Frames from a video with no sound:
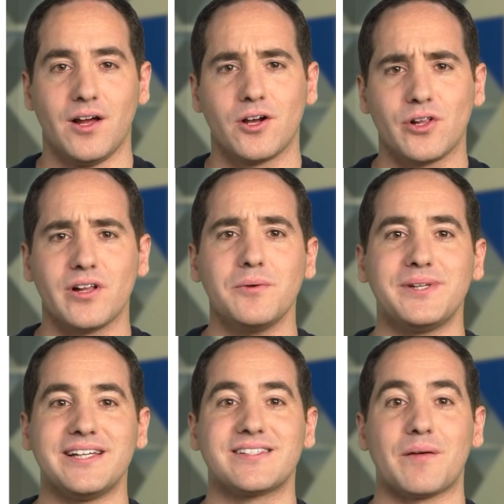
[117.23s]
Clearly, we
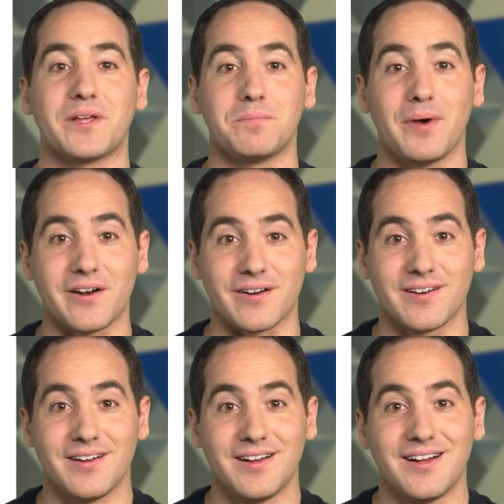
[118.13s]
need something better.
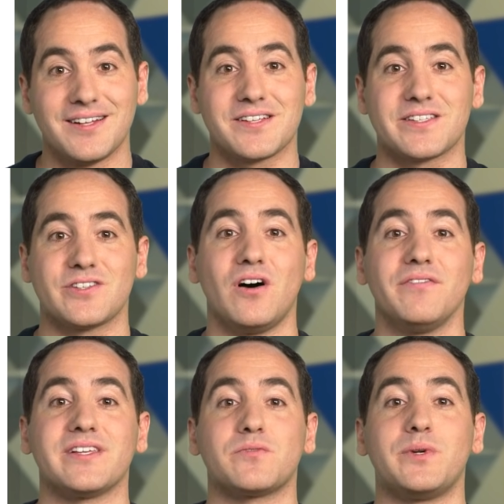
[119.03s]
To
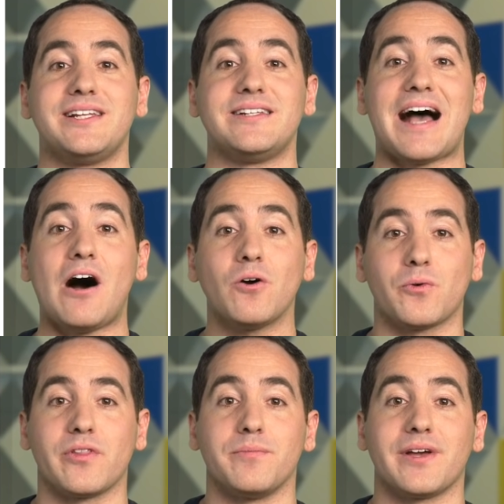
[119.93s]
solve this, we need an
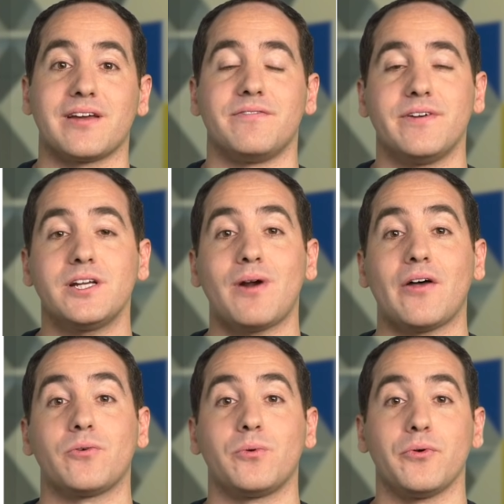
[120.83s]
algorithm that can figure
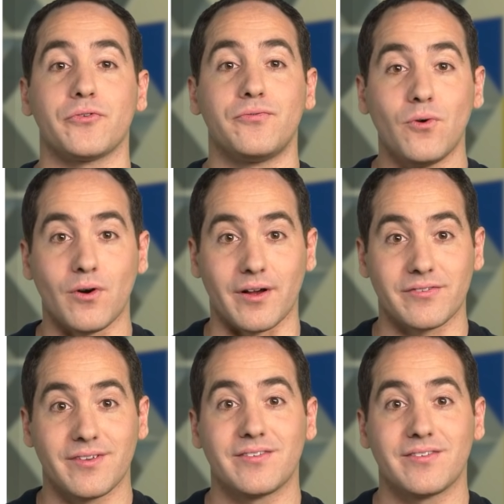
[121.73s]
out the rules for us